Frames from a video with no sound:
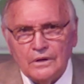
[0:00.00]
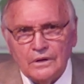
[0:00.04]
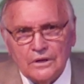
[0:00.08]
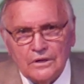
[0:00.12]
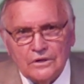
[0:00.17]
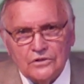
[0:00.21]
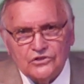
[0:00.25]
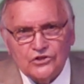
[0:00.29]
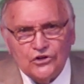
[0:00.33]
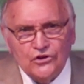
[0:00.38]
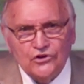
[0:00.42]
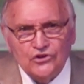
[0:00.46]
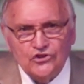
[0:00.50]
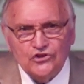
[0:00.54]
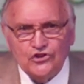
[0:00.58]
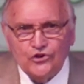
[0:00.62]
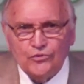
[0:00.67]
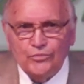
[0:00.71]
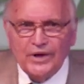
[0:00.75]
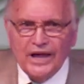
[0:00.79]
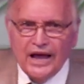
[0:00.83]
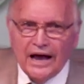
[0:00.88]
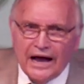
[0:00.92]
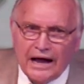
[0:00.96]
See, you should
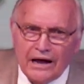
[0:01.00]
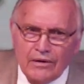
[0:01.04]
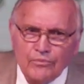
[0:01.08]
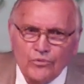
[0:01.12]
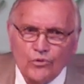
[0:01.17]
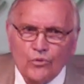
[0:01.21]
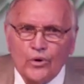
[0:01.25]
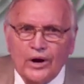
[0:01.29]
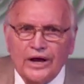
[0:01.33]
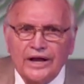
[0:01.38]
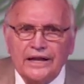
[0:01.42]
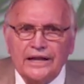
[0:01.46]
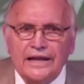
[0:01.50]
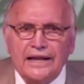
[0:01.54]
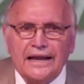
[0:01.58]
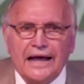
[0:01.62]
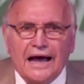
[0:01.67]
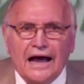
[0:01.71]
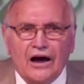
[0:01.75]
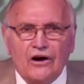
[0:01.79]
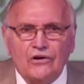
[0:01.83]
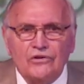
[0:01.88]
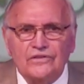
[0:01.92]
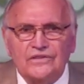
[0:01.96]
be operating
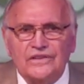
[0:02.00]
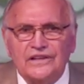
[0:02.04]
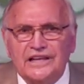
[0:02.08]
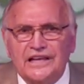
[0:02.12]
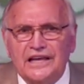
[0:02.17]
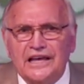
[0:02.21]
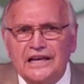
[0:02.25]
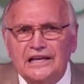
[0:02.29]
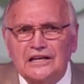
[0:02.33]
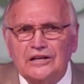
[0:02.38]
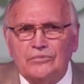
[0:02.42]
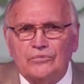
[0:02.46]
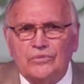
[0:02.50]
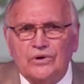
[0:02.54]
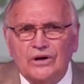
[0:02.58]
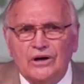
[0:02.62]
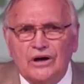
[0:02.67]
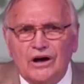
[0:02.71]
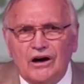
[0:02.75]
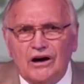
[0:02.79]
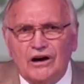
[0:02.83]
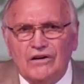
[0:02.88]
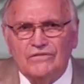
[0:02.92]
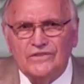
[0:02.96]
out of the
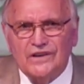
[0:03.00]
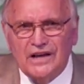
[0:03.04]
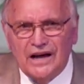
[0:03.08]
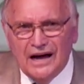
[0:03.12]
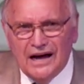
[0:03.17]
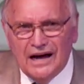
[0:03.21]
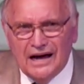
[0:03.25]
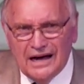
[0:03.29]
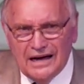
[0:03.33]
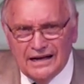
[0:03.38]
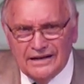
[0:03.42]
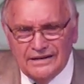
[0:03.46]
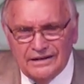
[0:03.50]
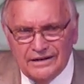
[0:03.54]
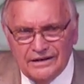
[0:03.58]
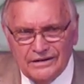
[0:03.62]
kingdom of God.